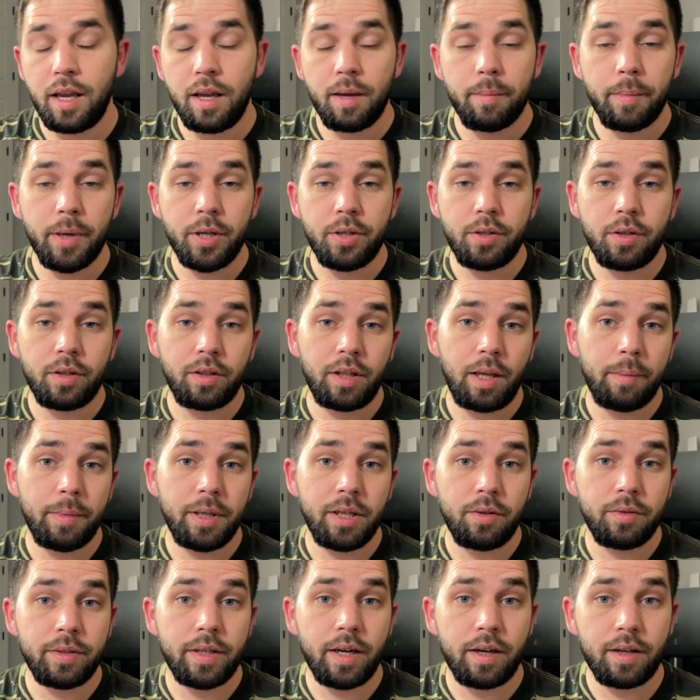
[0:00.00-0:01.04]
make sure to let me
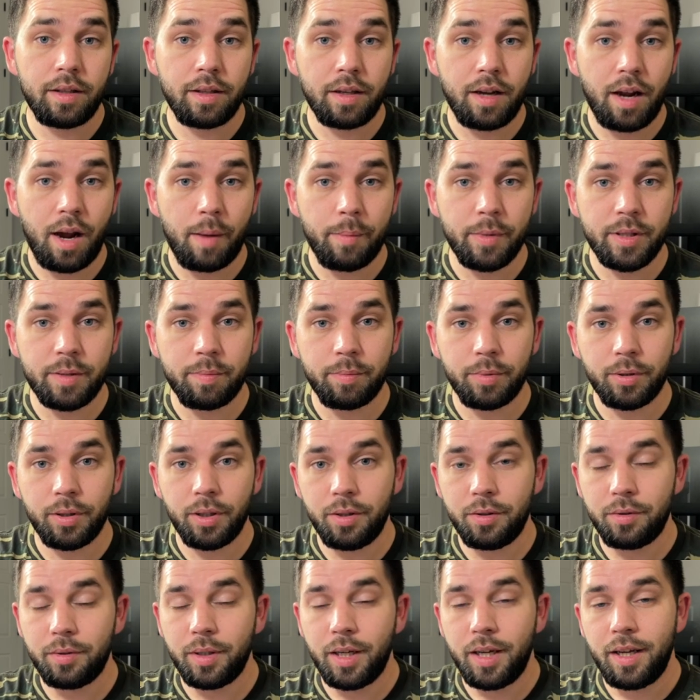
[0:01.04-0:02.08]
know down in the comments
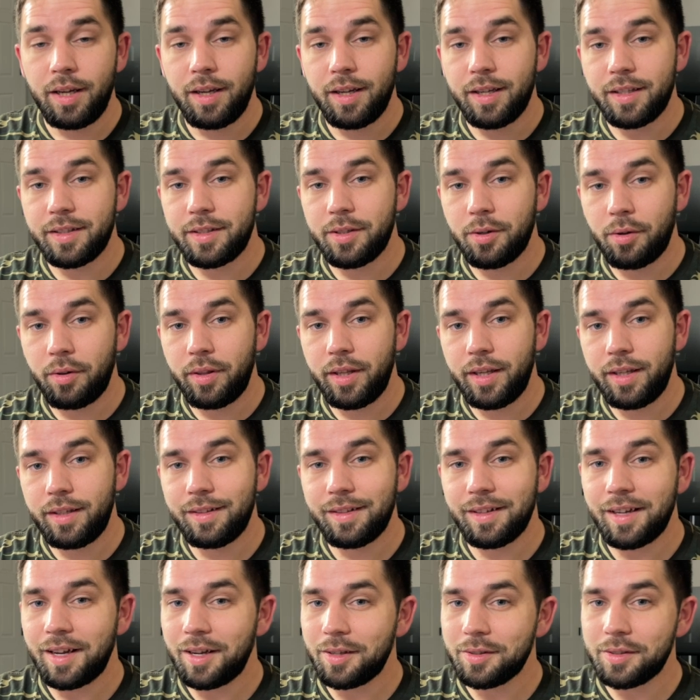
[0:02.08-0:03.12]
below. Until
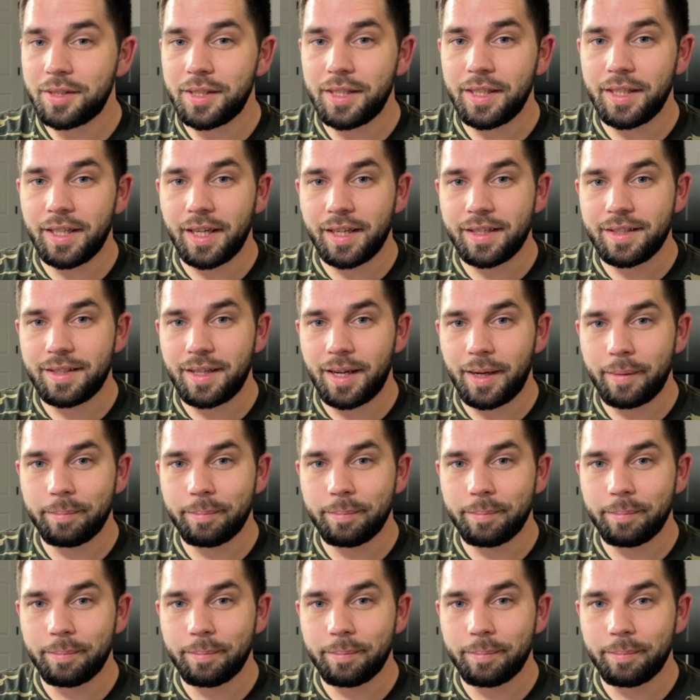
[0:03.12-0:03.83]
then, I'll see you next time.